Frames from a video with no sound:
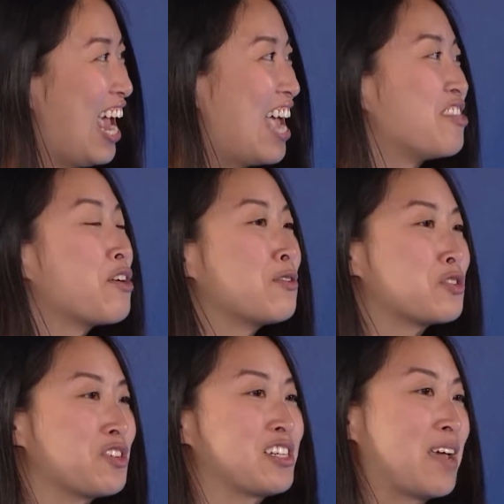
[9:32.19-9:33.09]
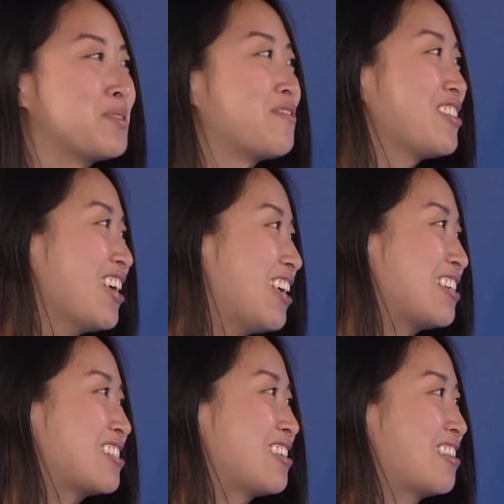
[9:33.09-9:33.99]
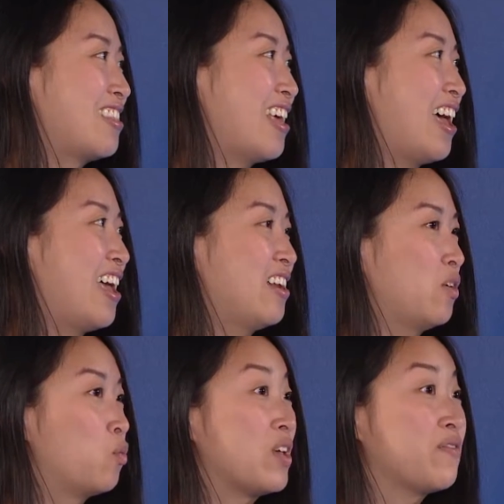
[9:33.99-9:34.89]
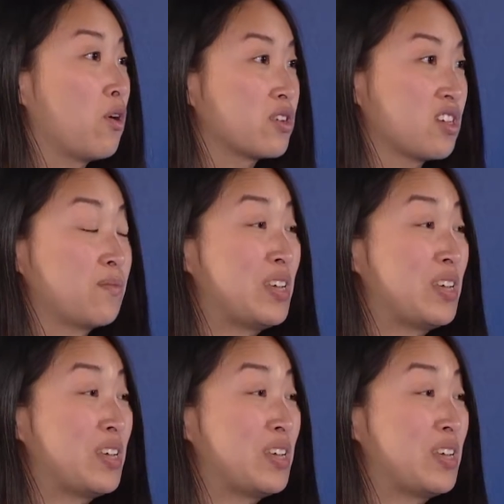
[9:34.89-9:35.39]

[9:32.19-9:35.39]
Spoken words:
And those are the types of things that we focus on,